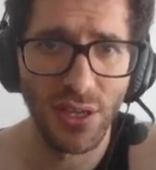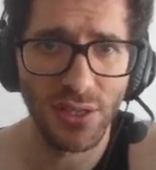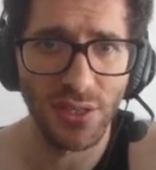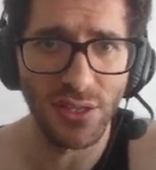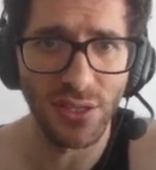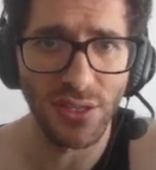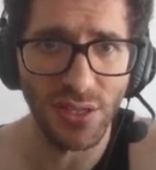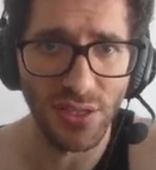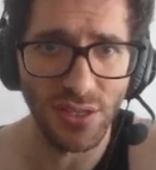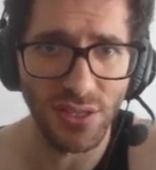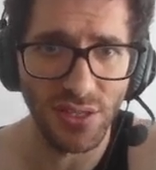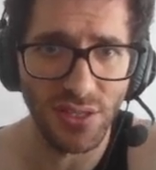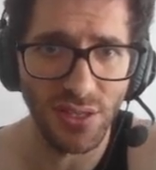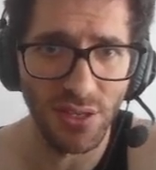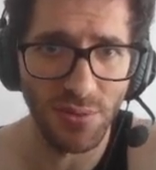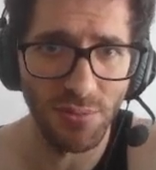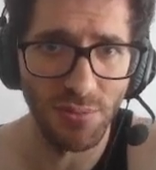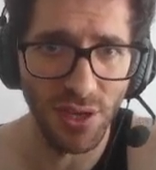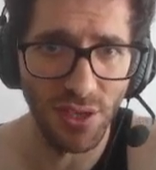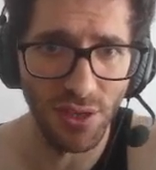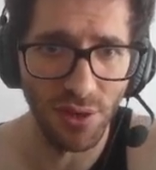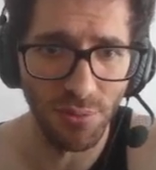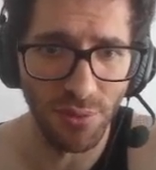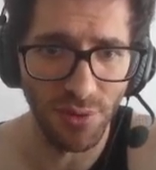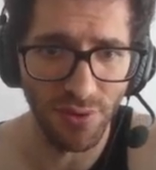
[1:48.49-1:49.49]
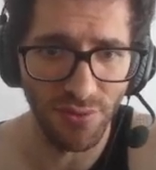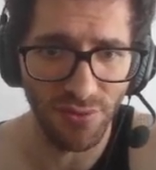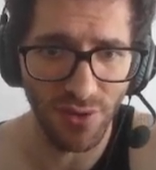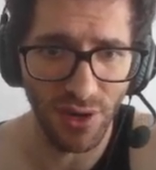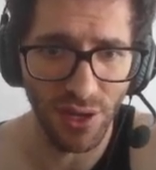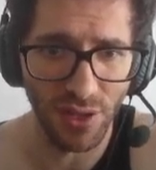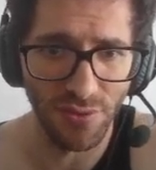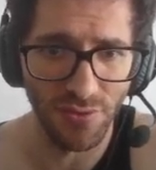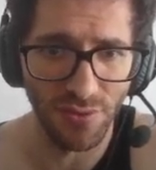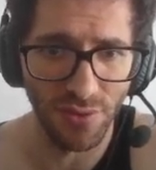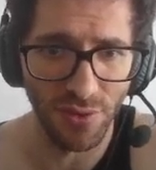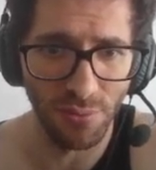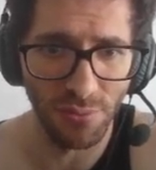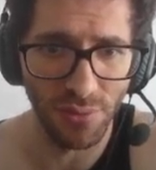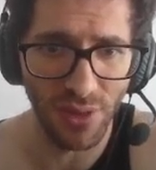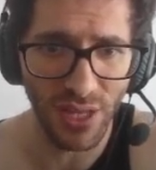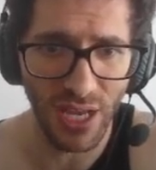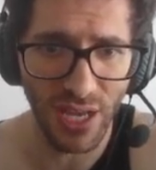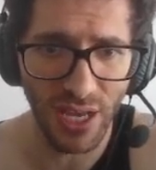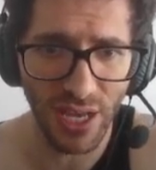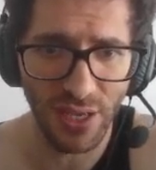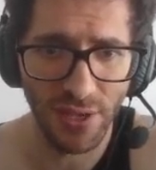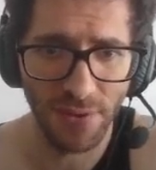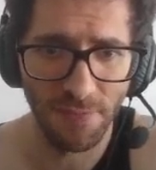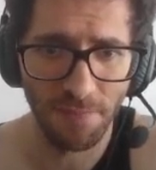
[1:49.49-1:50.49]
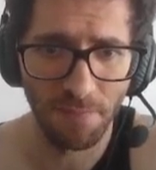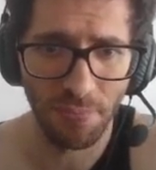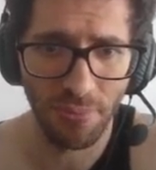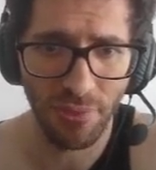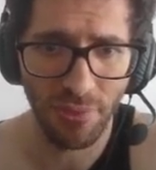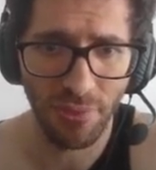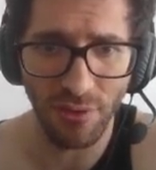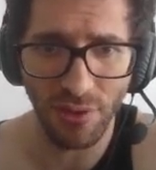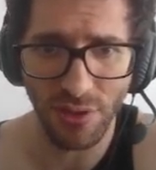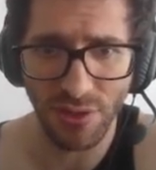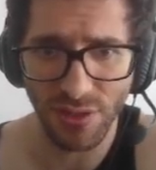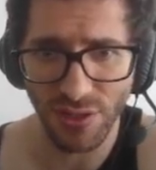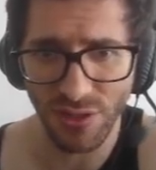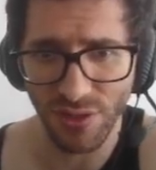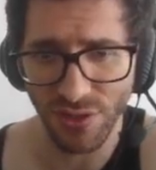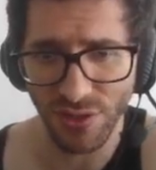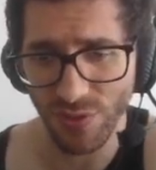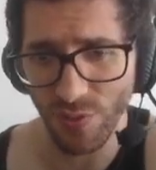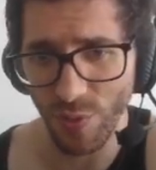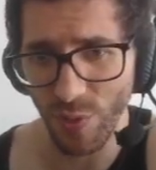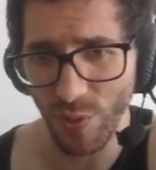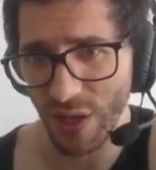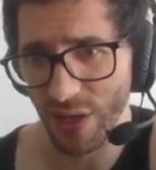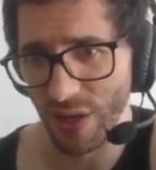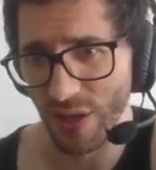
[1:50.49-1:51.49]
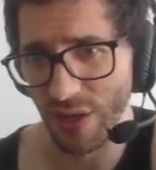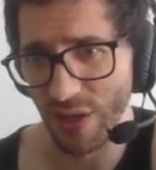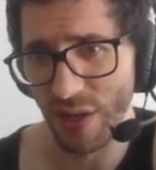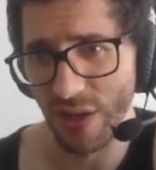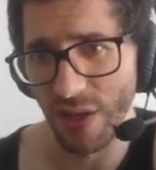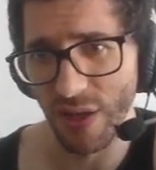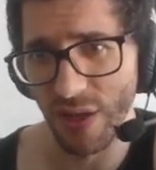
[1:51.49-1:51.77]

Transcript: This is a semi-open file for black, because there's one